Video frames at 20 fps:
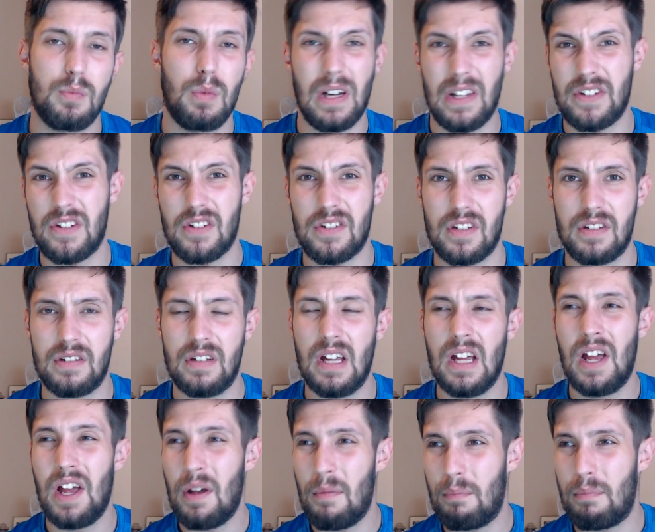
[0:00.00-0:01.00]
Well, it doesn't,
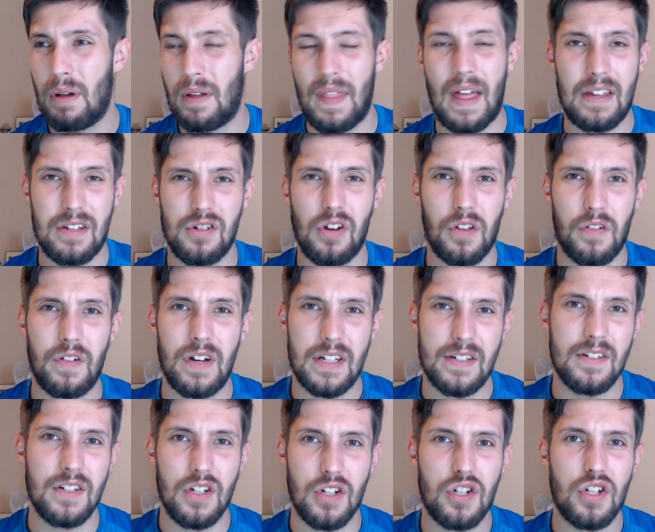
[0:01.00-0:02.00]
but that's not the
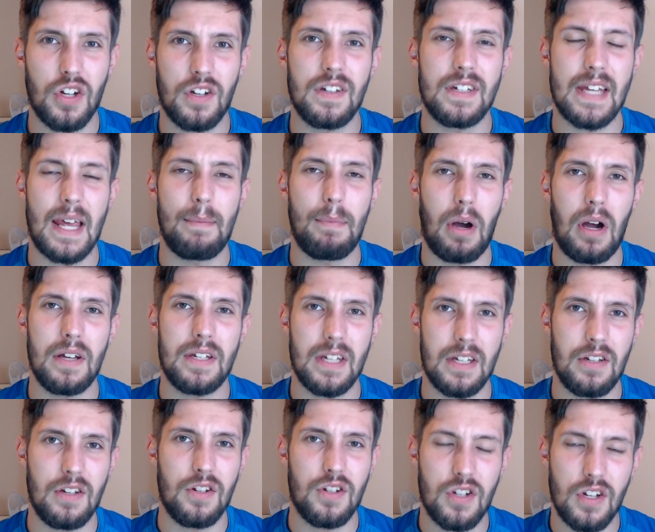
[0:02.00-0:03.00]
reason you shouldn't take
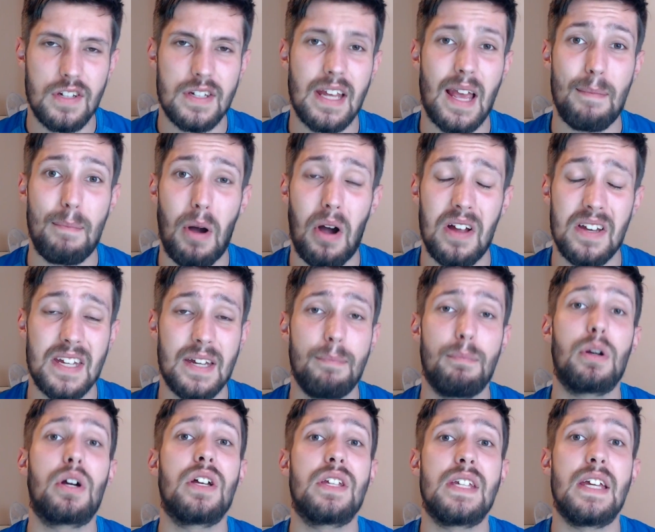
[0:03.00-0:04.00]
biotin. You shouldn't take biotin
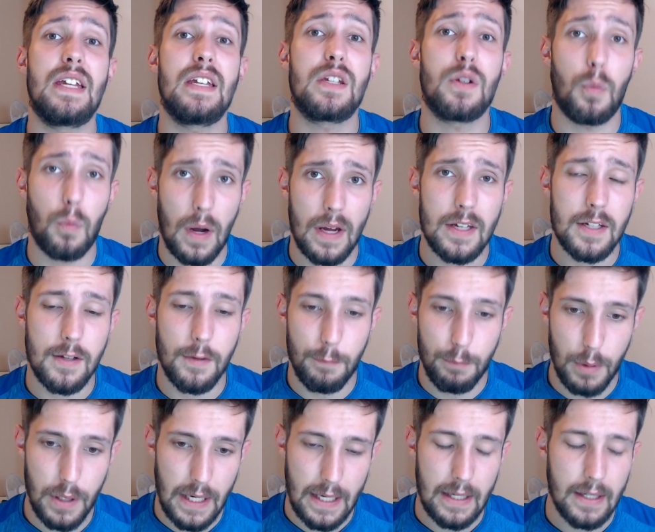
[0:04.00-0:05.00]
because it is a waste of
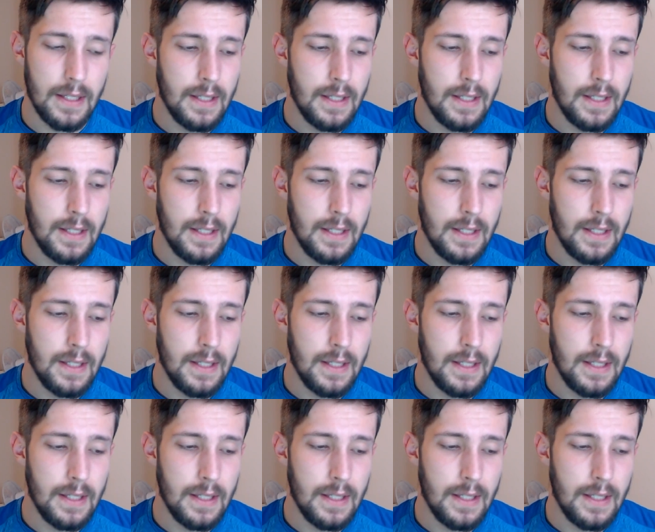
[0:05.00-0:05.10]
money.